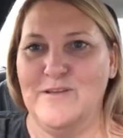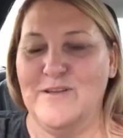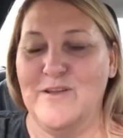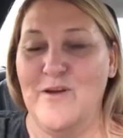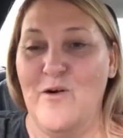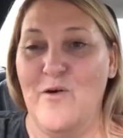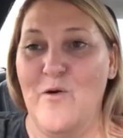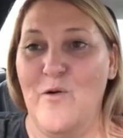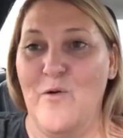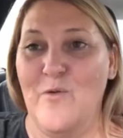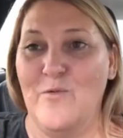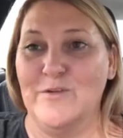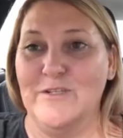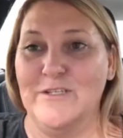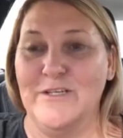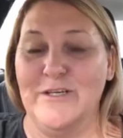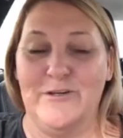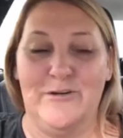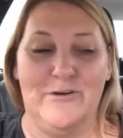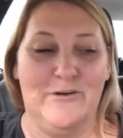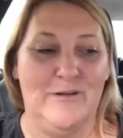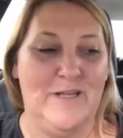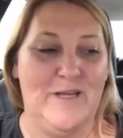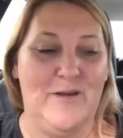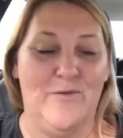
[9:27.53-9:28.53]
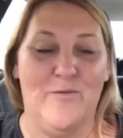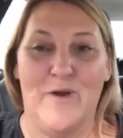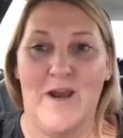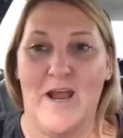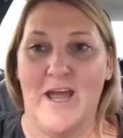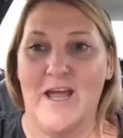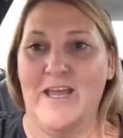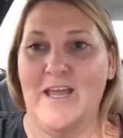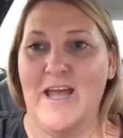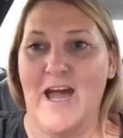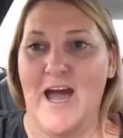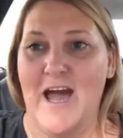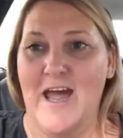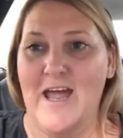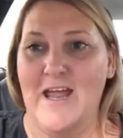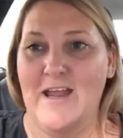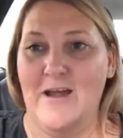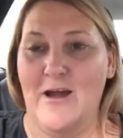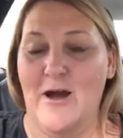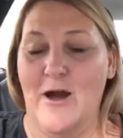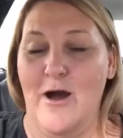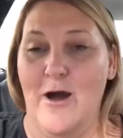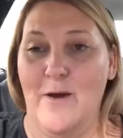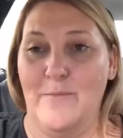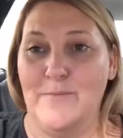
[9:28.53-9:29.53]
So literally when I got
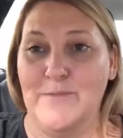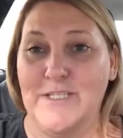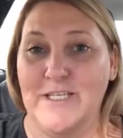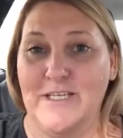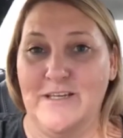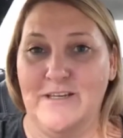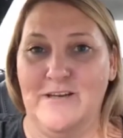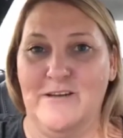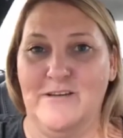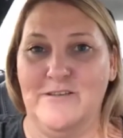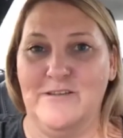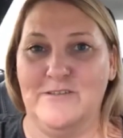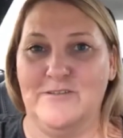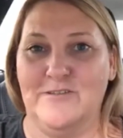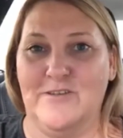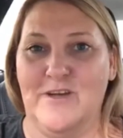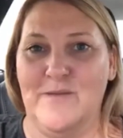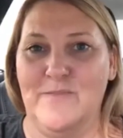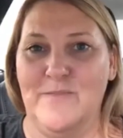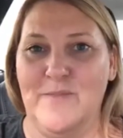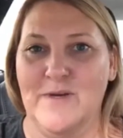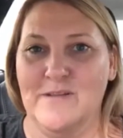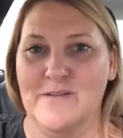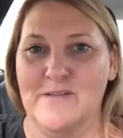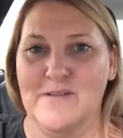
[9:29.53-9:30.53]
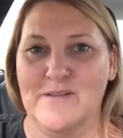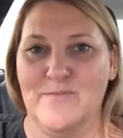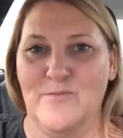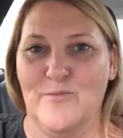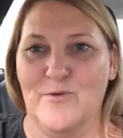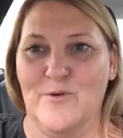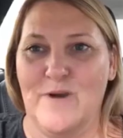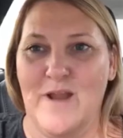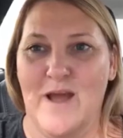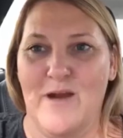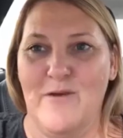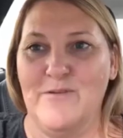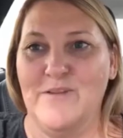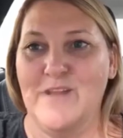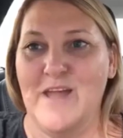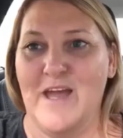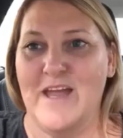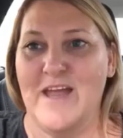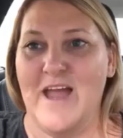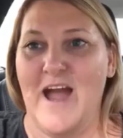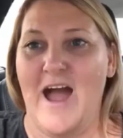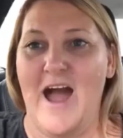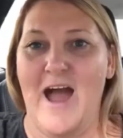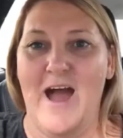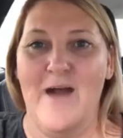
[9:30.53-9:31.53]
up to get on the treadmill this morning, I was
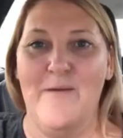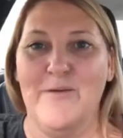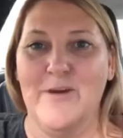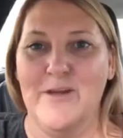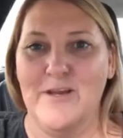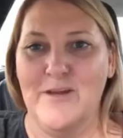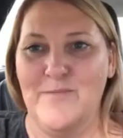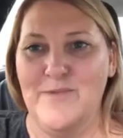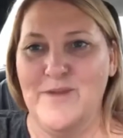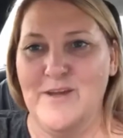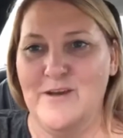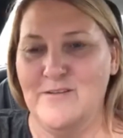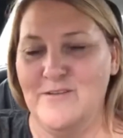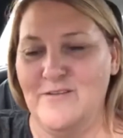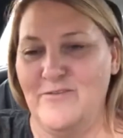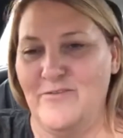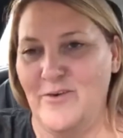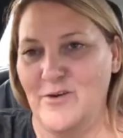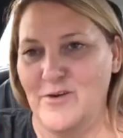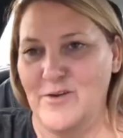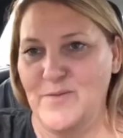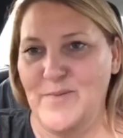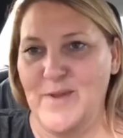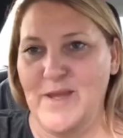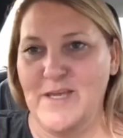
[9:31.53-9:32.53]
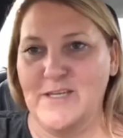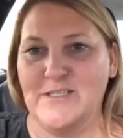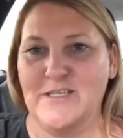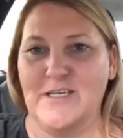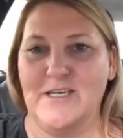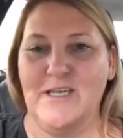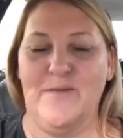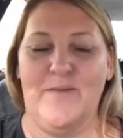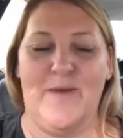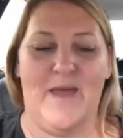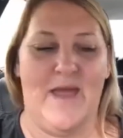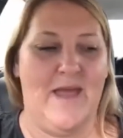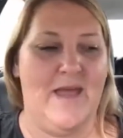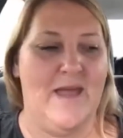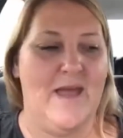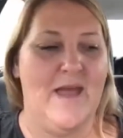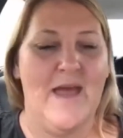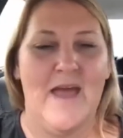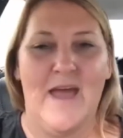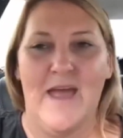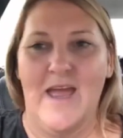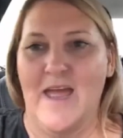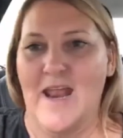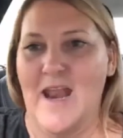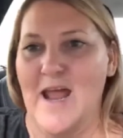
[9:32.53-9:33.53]
like, I'm going to be on the first page of eBay
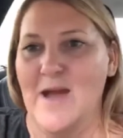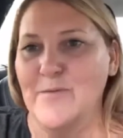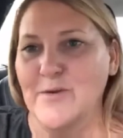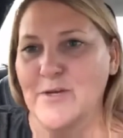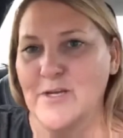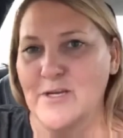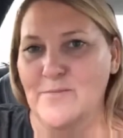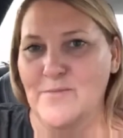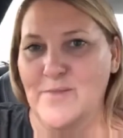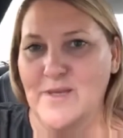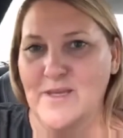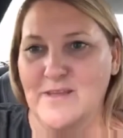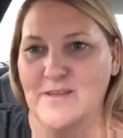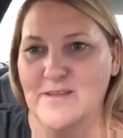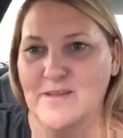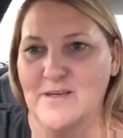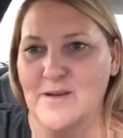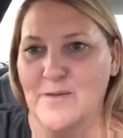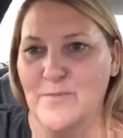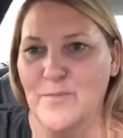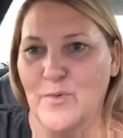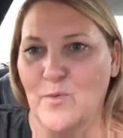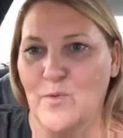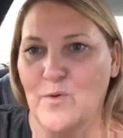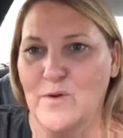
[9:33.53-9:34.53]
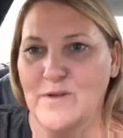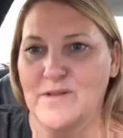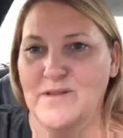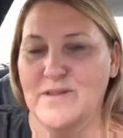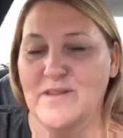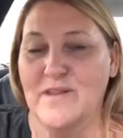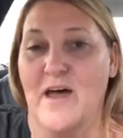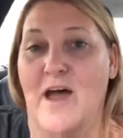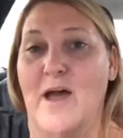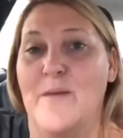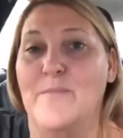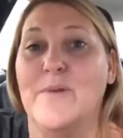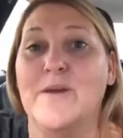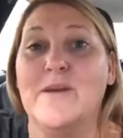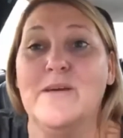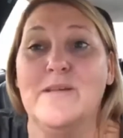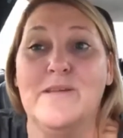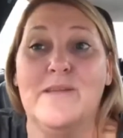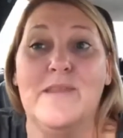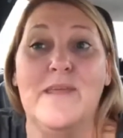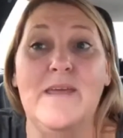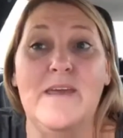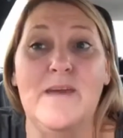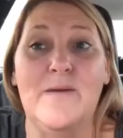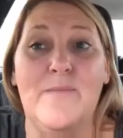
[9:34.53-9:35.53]
and I'm going to be in the number one slot.
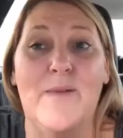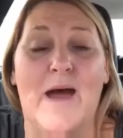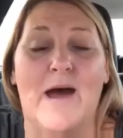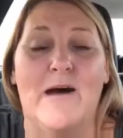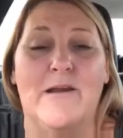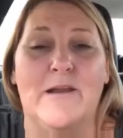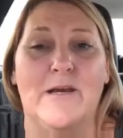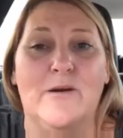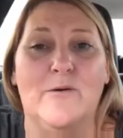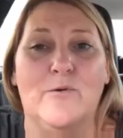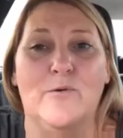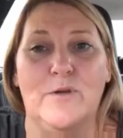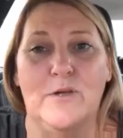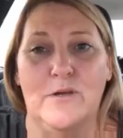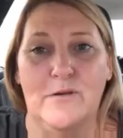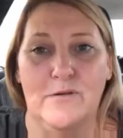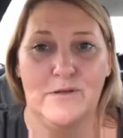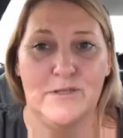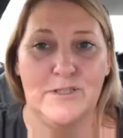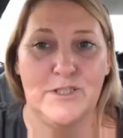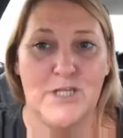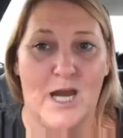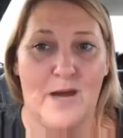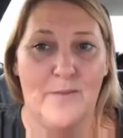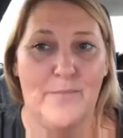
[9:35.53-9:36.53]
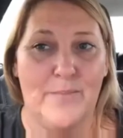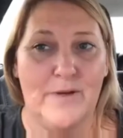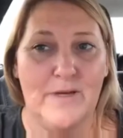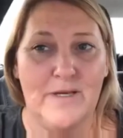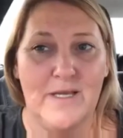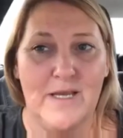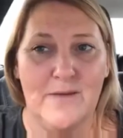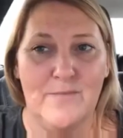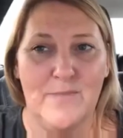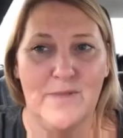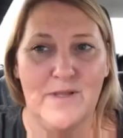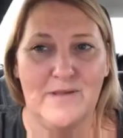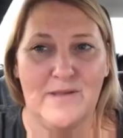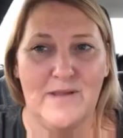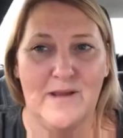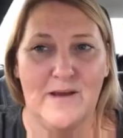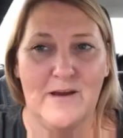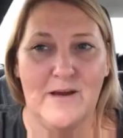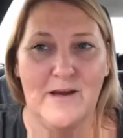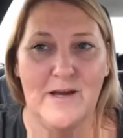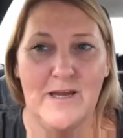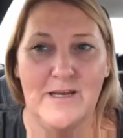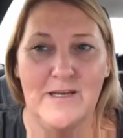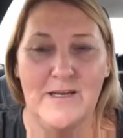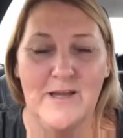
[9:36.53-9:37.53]
Because think about it, when you shop on
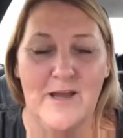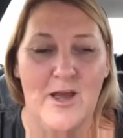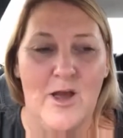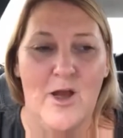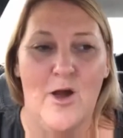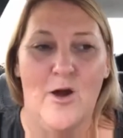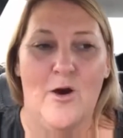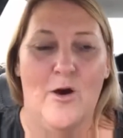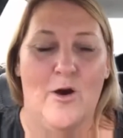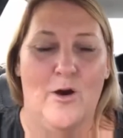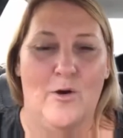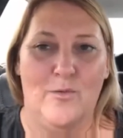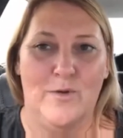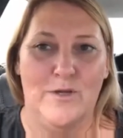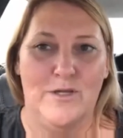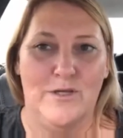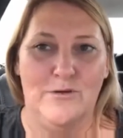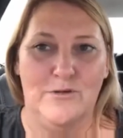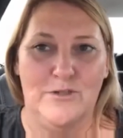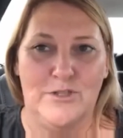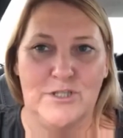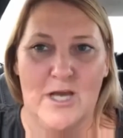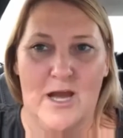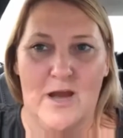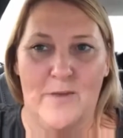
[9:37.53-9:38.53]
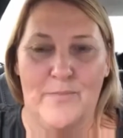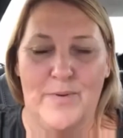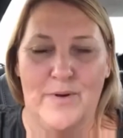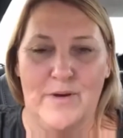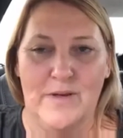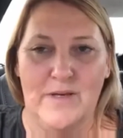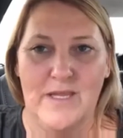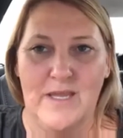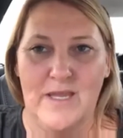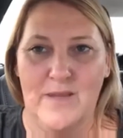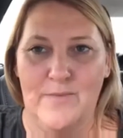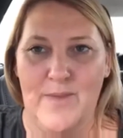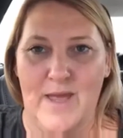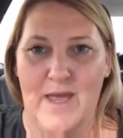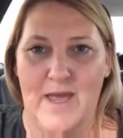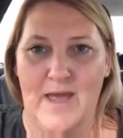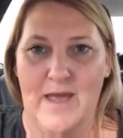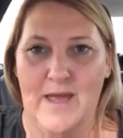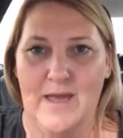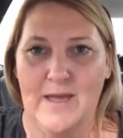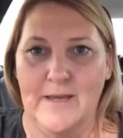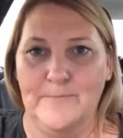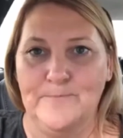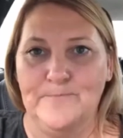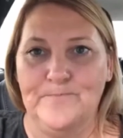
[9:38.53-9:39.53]
Amazon or when you shop on
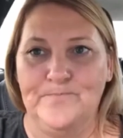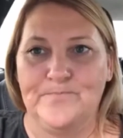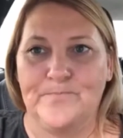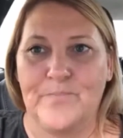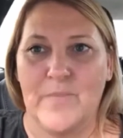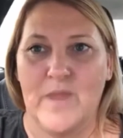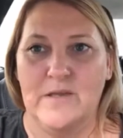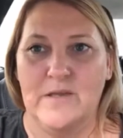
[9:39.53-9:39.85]
eBay,